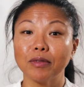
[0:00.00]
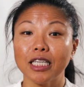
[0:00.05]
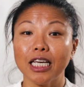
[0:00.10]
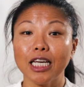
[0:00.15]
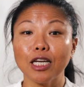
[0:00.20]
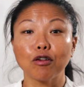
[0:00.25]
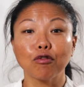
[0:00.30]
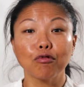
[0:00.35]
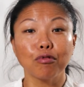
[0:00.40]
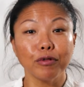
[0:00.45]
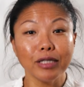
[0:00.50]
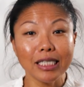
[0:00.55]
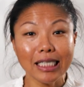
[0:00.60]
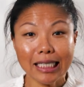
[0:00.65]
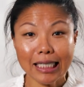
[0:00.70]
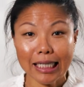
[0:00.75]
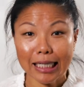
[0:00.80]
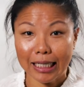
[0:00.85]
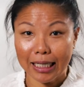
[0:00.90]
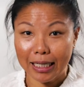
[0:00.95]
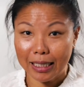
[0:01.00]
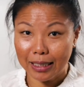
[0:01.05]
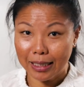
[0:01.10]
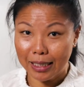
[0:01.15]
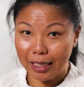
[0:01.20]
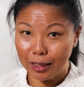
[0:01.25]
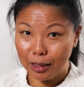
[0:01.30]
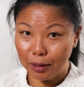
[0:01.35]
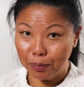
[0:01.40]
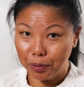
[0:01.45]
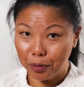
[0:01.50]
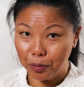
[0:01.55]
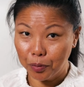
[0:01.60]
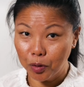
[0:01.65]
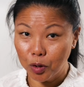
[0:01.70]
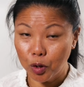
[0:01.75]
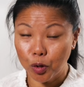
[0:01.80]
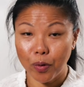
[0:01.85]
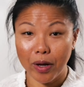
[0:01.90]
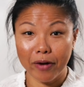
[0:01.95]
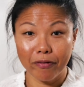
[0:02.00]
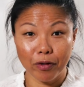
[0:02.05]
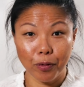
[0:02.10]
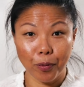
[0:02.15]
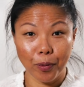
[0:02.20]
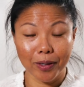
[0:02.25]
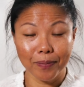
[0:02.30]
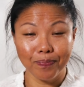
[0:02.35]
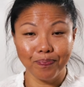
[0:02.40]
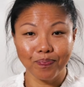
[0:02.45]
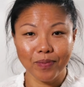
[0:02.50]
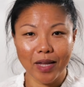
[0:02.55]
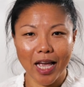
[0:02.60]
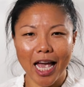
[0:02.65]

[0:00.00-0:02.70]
increasingly accessible to everyone,